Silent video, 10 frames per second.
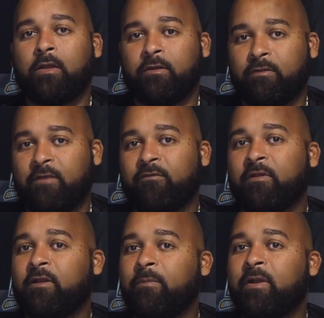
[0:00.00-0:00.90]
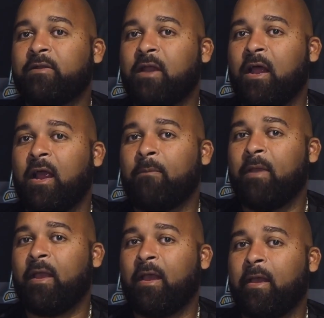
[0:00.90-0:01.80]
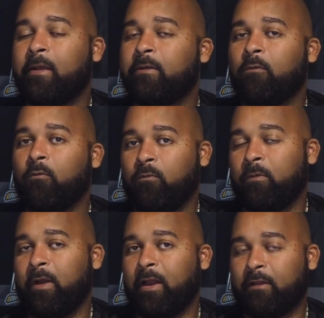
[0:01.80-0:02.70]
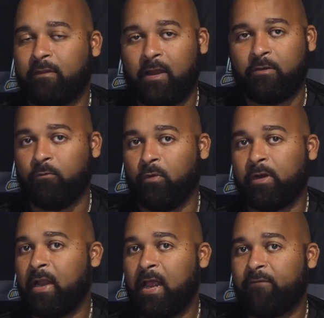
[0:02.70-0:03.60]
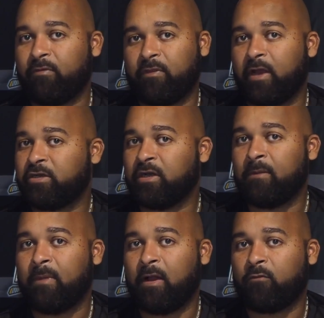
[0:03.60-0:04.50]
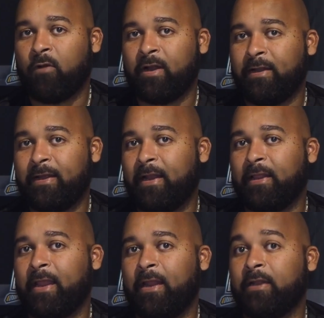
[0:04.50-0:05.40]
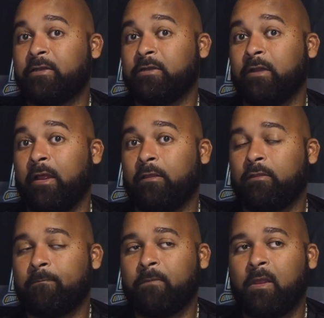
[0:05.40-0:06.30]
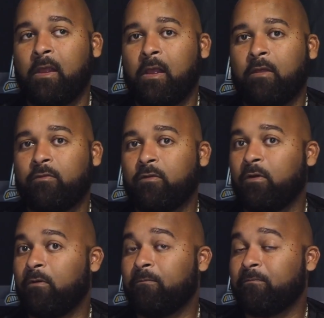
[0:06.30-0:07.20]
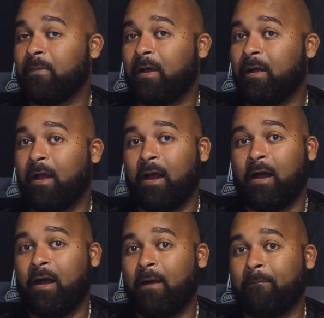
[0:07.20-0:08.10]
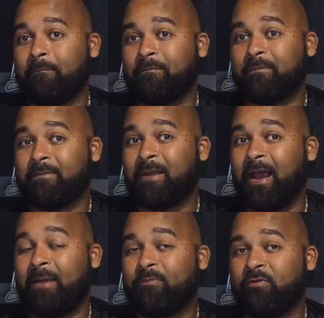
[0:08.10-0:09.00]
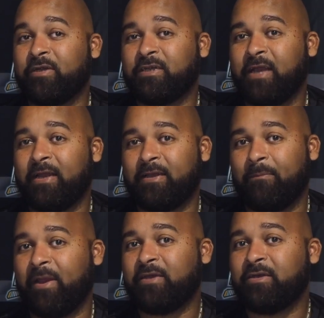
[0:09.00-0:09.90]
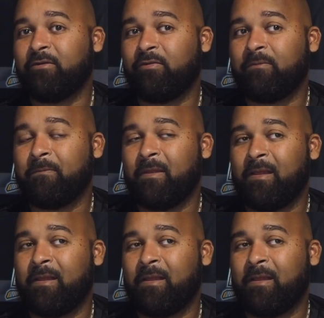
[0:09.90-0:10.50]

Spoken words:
just give us a little bit of time, and like I said, we're going to have a section on ModSquad dedicated to this. So I appreciate the patience.